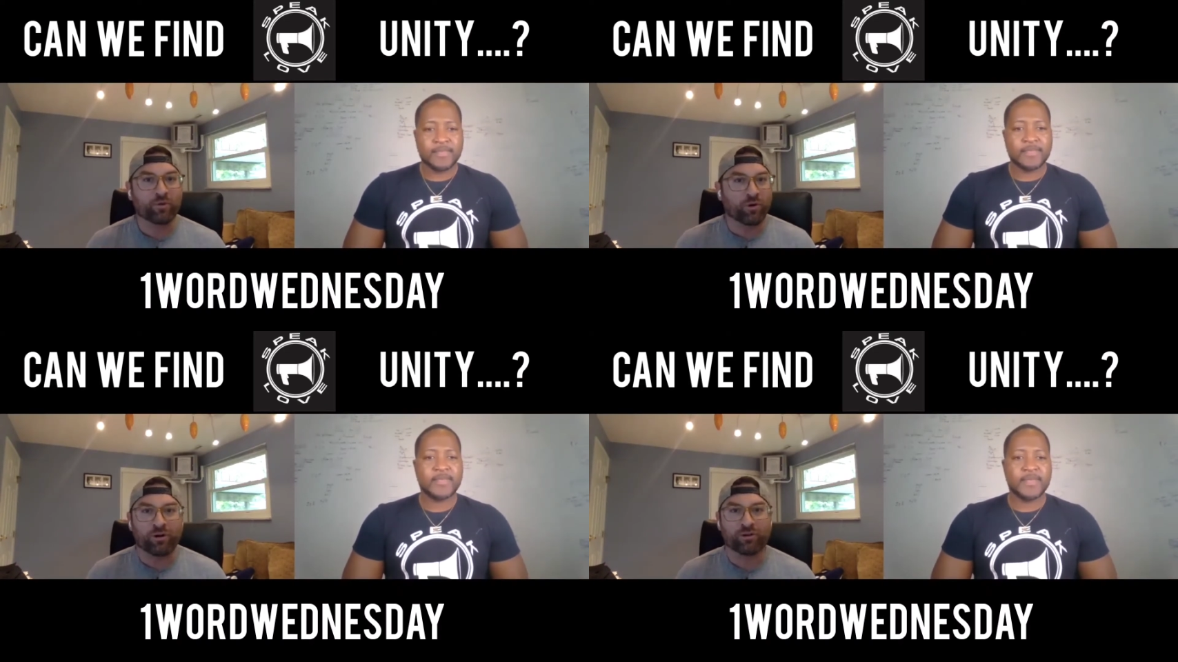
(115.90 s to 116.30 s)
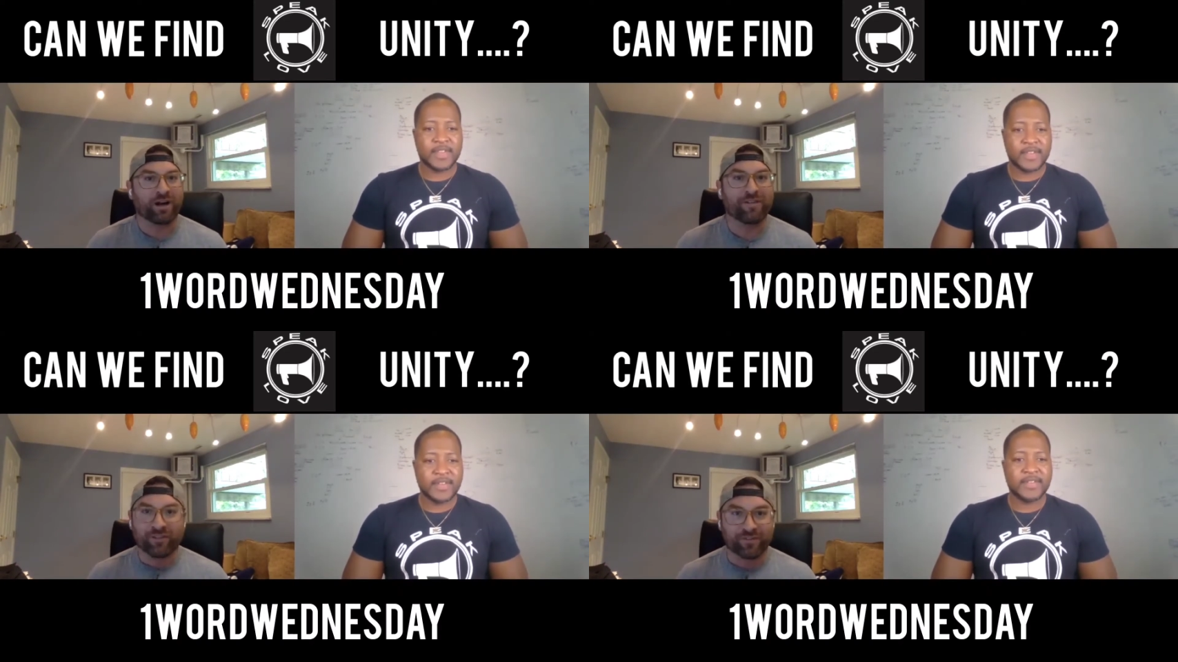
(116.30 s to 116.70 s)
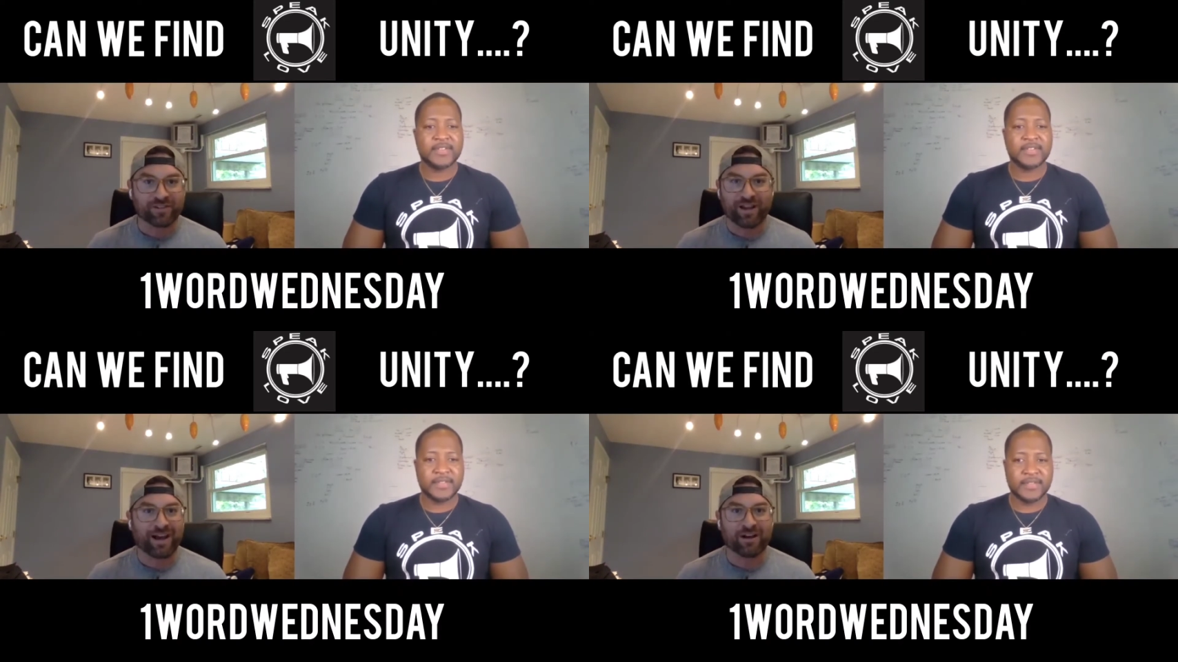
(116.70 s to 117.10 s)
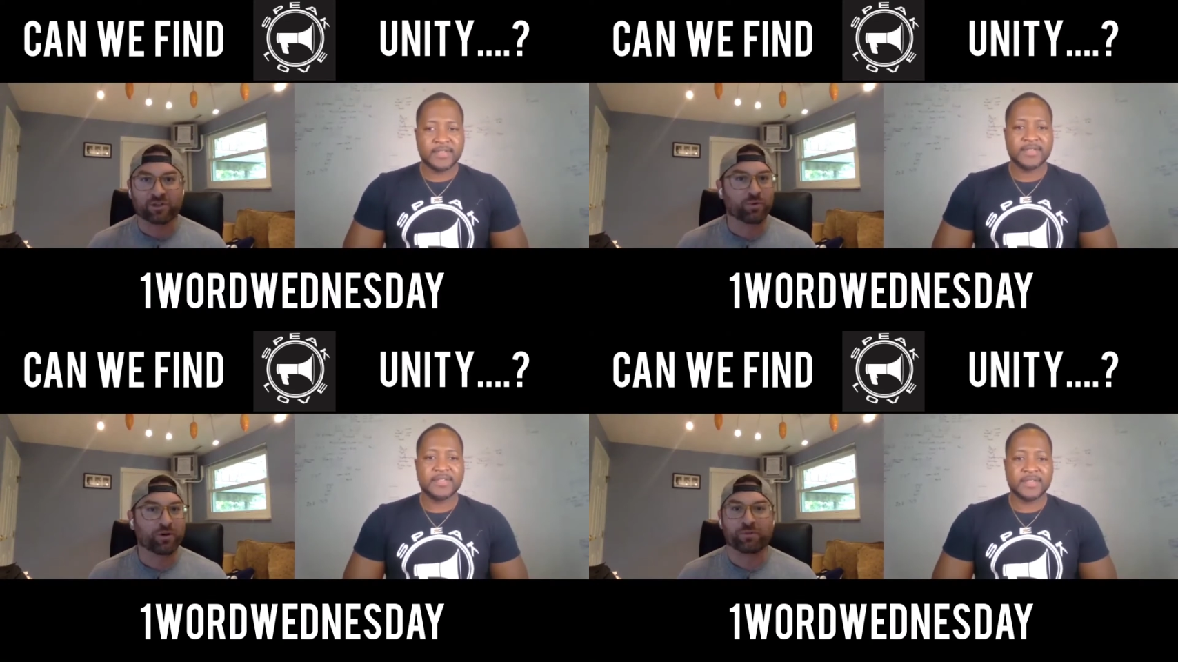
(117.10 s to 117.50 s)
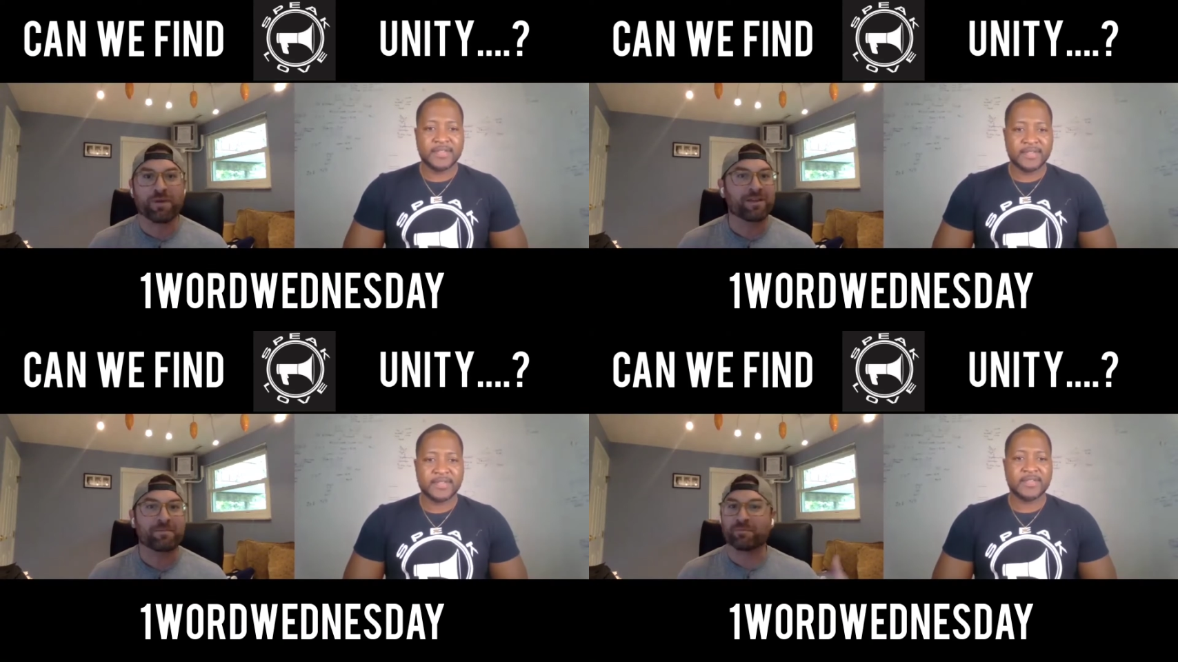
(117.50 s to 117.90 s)
Speaker 1: all. I've lived in a house with
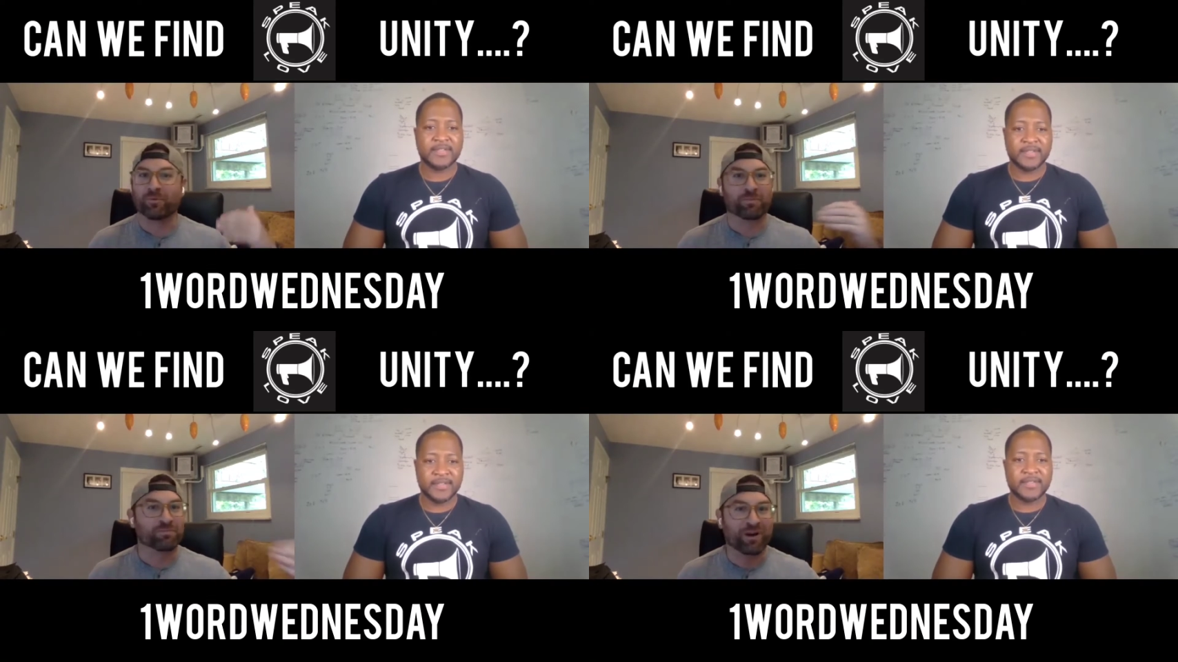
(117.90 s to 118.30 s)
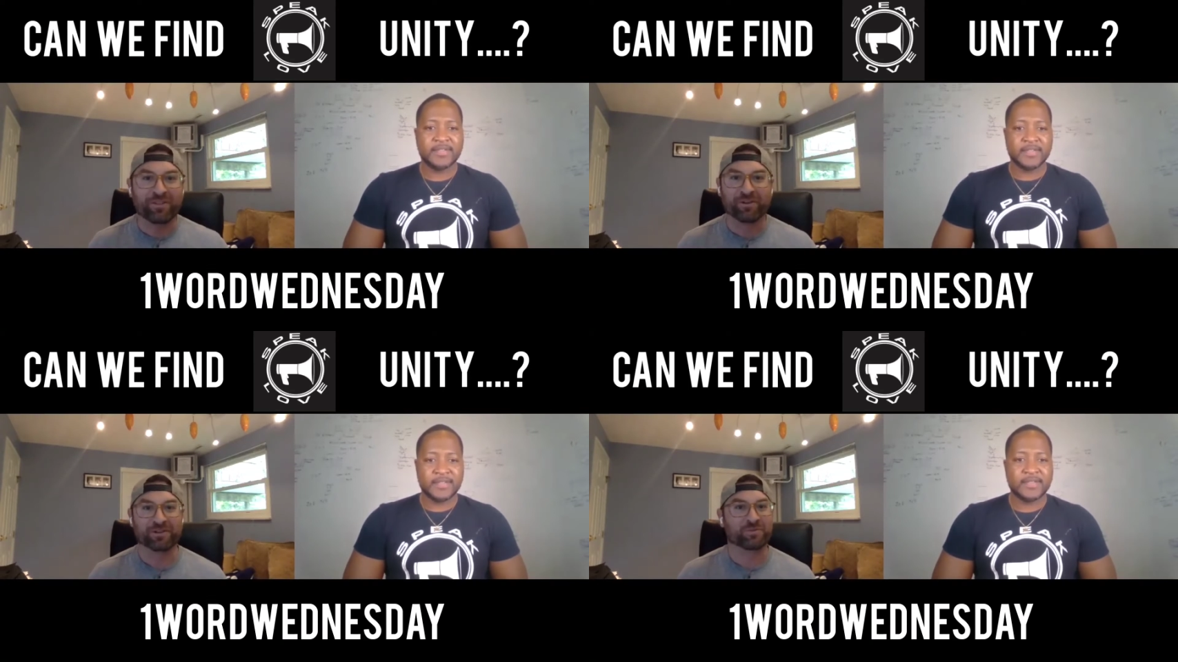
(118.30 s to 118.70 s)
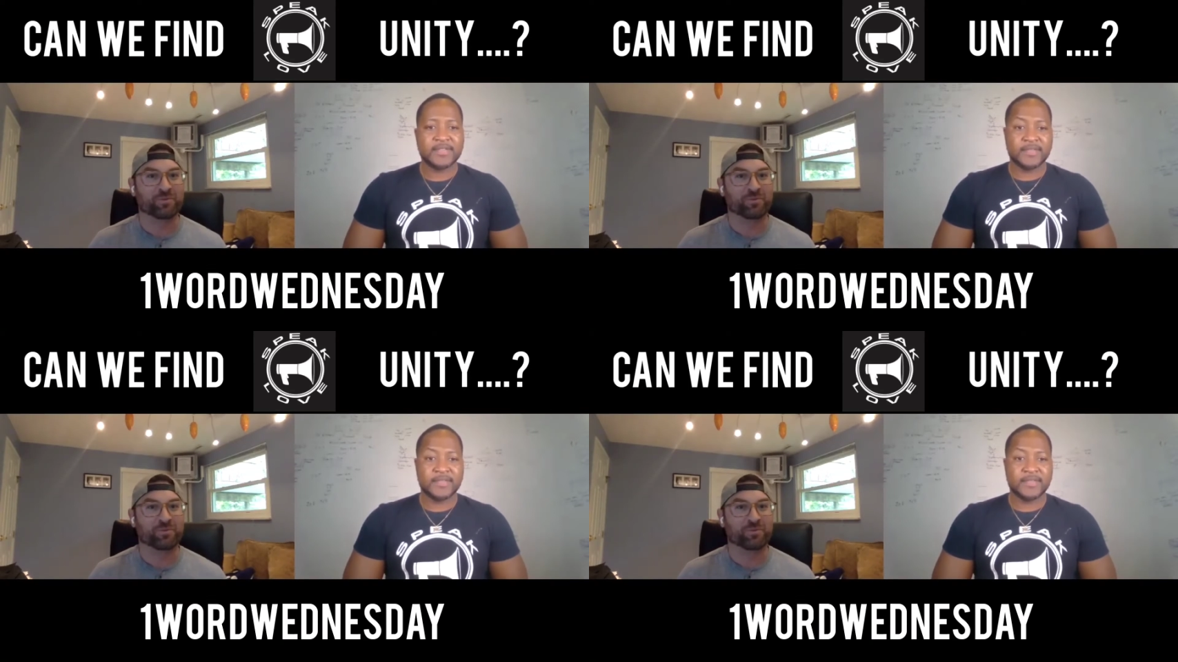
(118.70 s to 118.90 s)
many people, with brothers,